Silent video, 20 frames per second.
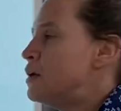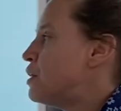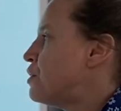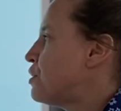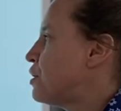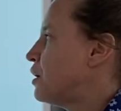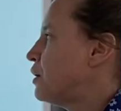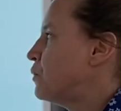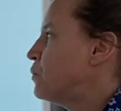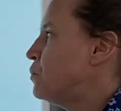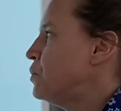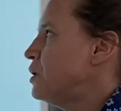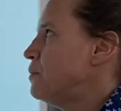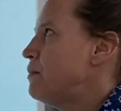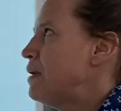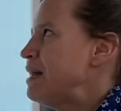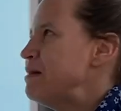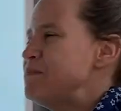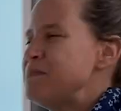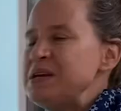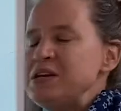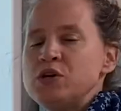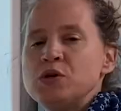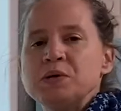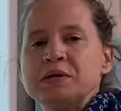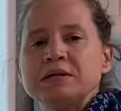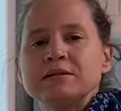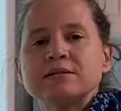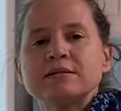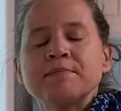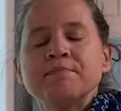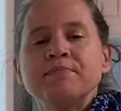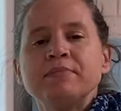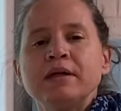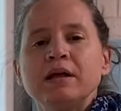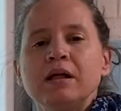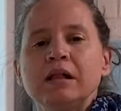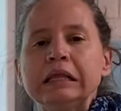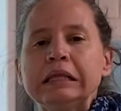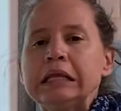that we might be doing
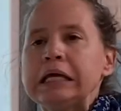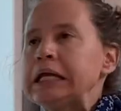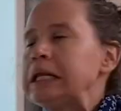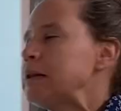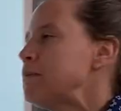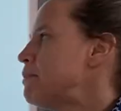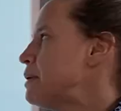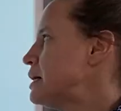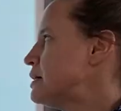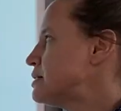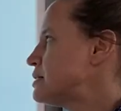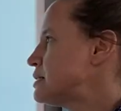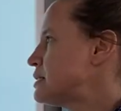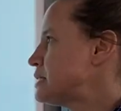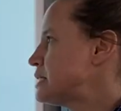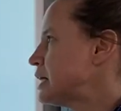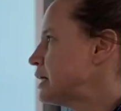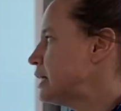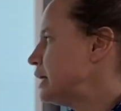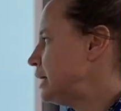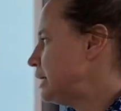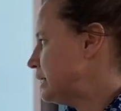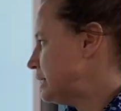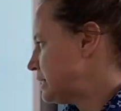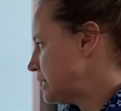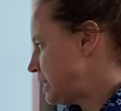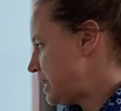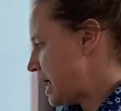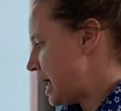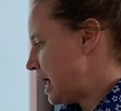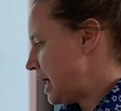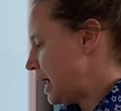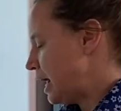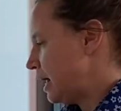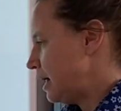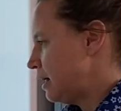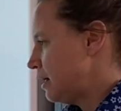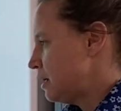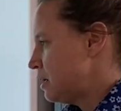something a little bit silly today.